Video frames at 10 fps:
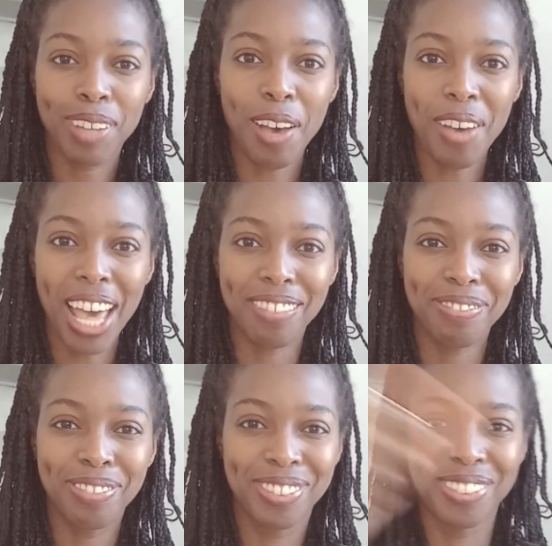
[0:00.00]
Okay,
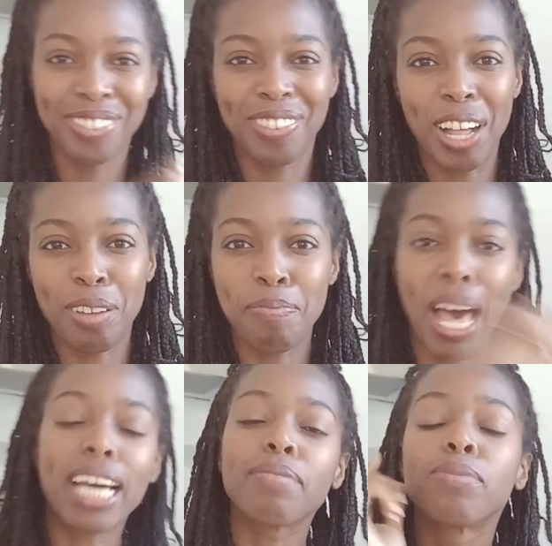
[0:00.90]
welcome
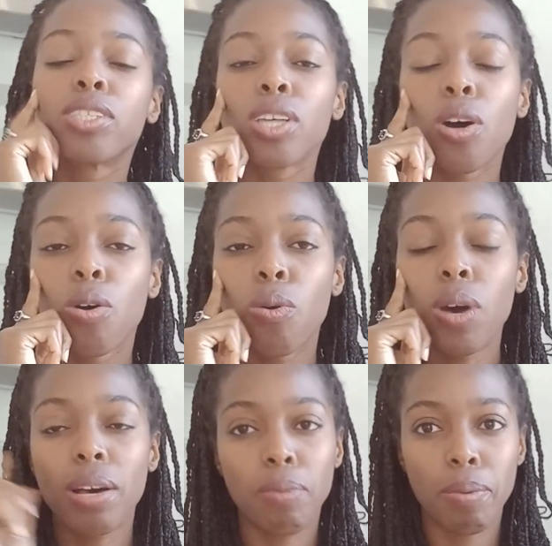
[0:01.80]
back.
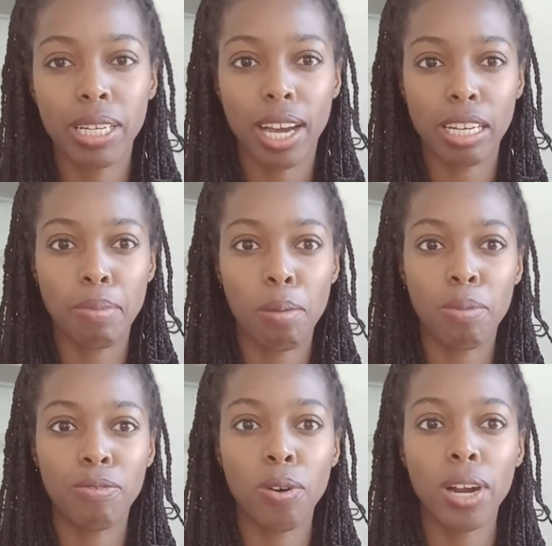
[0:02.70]
So, what we talked about
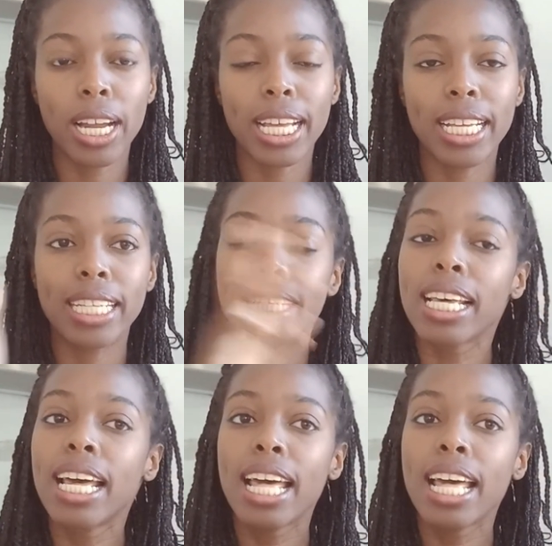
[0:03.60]
before is